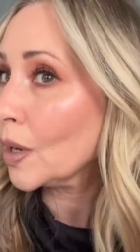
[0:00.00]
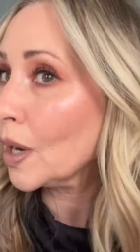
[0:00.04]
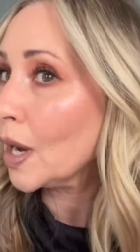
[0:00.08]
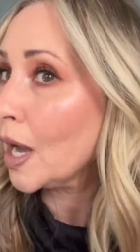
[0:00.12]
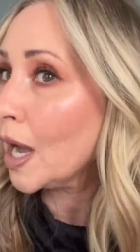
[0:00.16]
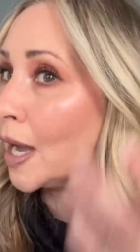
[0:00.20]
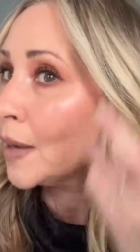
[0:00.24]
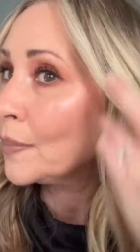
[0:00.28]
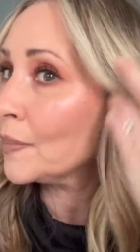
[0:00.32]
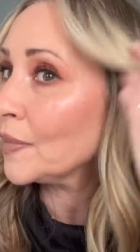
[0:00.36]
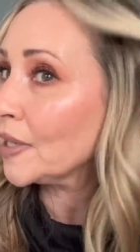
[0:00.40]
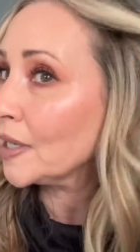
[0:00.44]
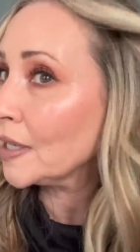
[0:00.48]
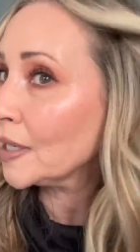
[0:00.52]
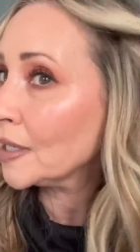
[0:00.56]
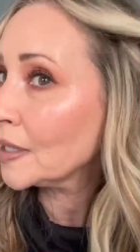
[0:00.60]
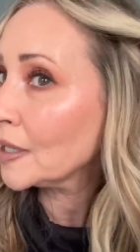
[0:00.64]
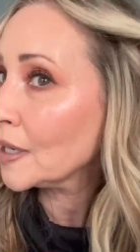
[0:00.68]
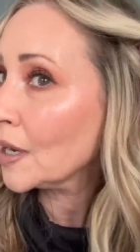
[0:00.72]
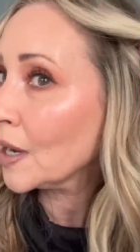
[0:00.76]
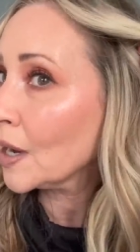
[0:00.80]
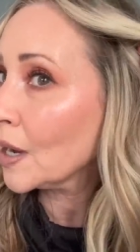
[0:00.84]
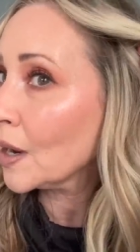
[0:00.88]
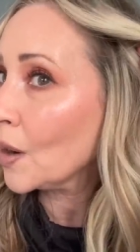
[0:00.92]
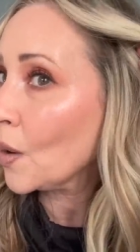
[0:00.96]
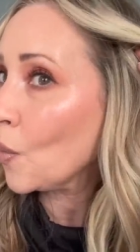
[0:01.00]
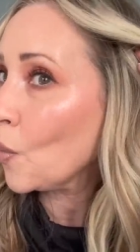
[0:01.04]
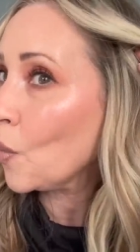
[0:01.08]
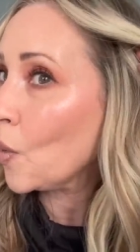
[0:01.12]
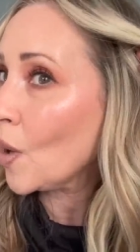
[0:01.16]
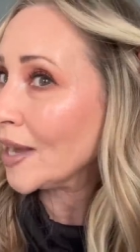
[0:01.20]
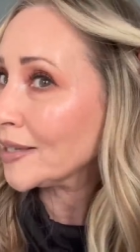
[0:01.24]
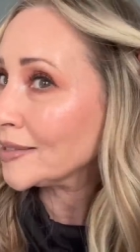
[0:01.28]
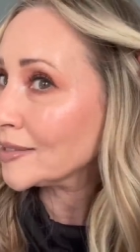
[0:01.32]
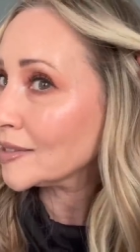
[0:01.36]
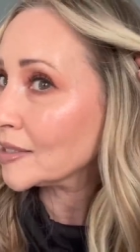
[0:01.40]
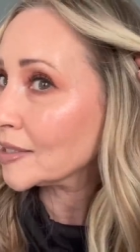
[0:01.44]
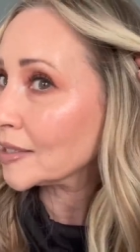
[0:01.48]
I mean,
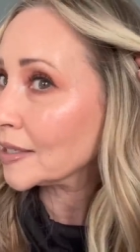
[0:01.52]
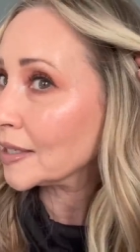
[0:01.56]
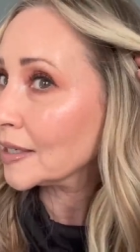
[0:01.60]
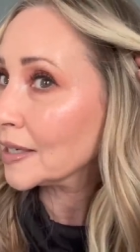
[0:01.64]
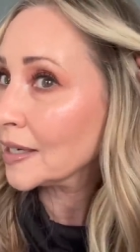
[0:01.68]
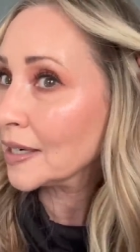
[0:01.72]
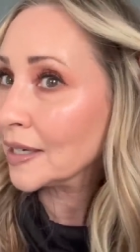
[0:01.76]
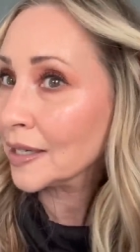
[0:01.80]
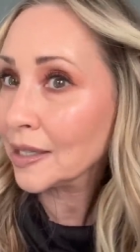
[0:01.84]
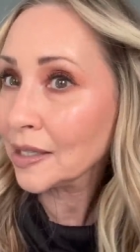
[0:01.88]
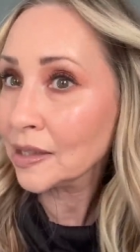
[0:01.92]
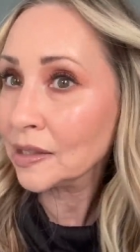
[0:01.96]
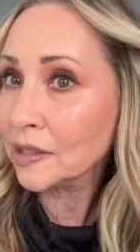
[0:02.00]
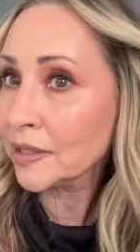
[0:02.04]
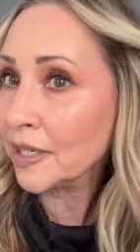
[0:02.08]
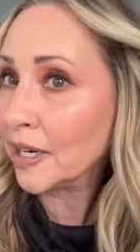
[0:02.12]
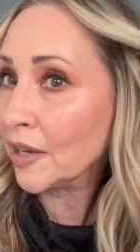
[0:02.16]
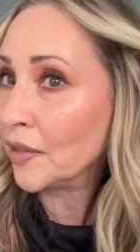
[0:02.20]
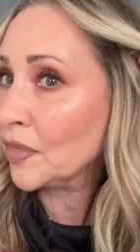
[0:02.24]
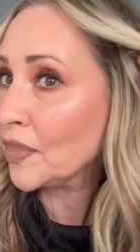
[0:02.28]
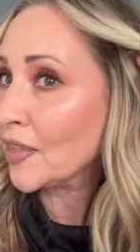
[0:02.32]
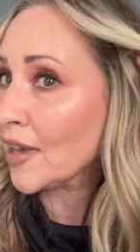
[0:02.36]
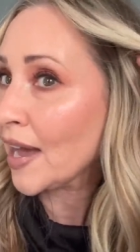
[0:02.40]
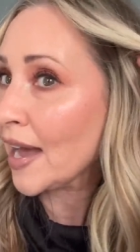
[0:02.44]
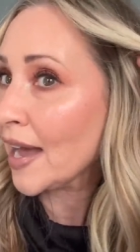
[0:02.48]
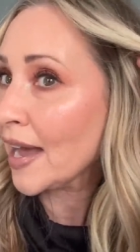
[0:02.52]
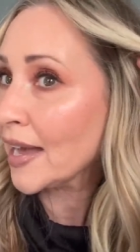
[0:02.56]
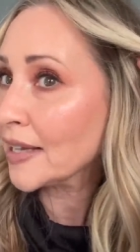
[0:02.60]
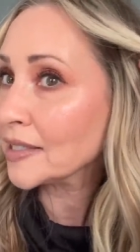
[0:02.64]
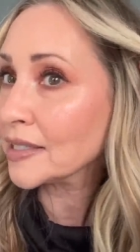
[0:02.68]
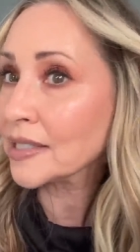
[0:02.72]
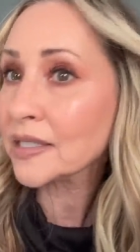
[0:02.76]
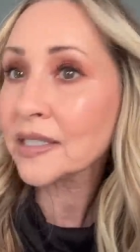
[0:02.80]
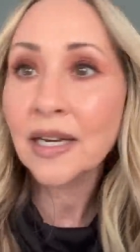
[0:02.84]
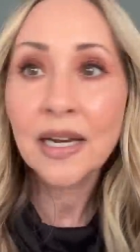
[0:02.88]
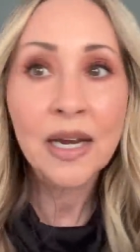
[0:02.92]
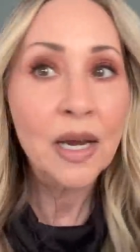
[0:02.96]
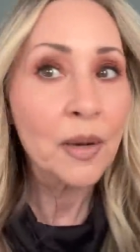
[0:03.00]
what? Look at
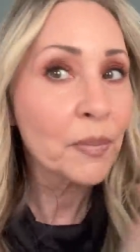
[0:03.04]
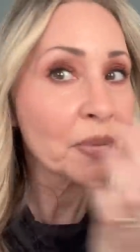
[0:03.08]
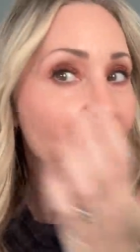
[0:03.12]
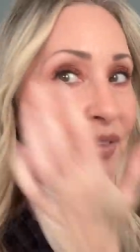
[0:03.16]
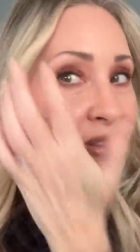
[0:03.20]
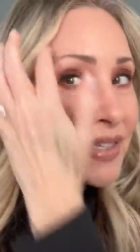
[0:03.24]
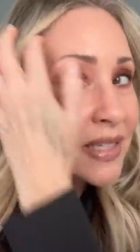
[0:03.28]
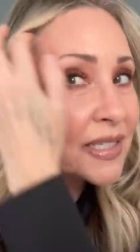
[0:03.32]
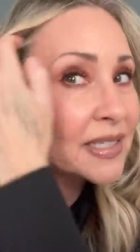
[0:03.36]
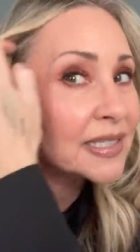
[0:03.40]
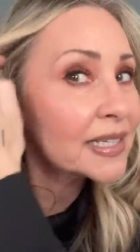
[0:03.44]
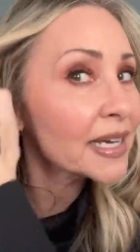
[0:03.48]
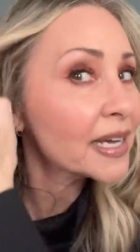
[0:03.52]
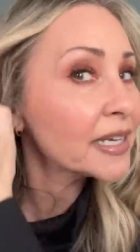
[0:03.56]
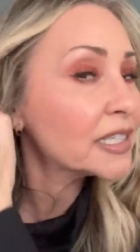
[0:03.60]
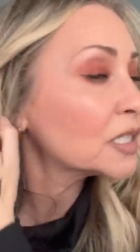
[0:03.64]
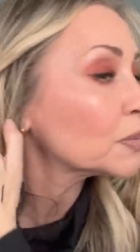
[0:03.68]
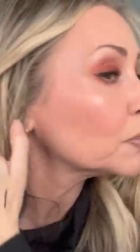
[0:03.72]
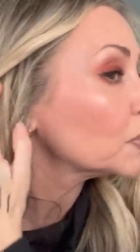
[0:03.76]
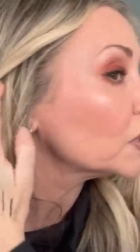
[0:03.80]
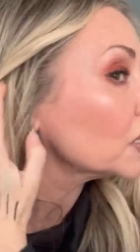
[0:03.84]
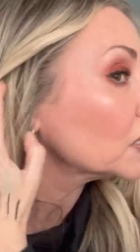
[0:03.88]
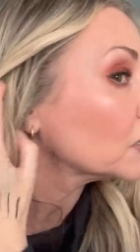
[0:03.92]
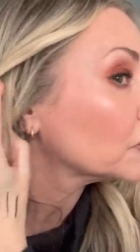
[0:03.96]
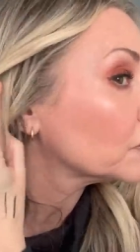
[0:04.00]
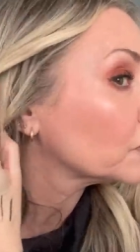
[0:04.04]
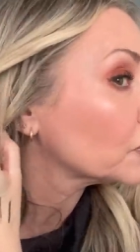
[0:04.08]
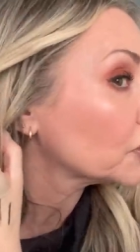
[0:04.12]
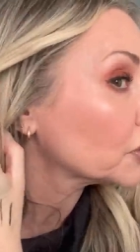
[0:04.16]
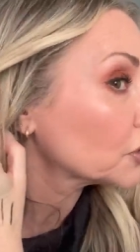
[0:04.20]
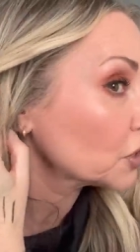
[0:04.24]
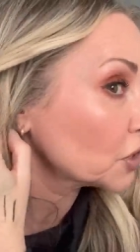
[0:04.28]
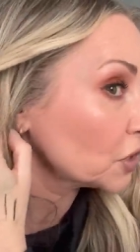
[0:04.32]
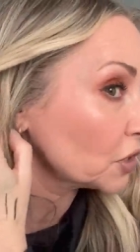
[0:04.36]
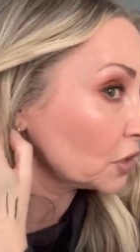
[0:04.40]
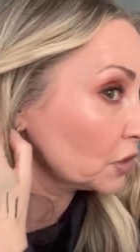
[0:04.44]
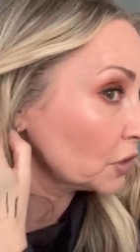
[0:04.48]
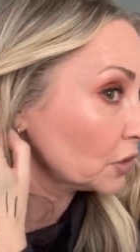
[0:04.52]
that. But this side's beautiful
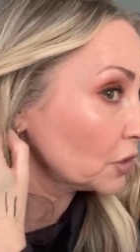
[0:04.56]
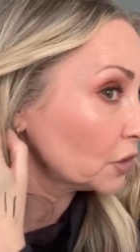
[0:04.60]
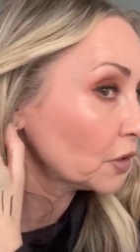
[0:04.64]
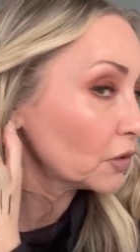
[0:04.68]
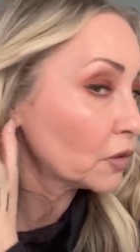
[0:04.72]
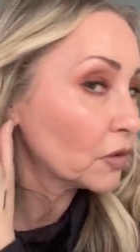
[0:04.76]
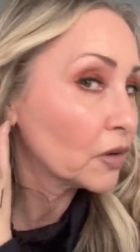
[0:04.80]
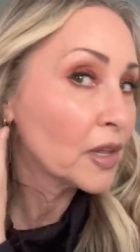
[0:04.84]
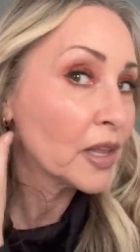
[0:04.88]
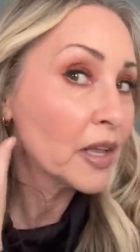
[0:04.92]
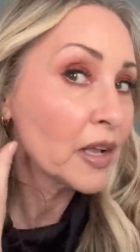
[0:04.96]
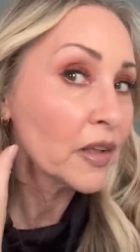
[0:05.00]
too.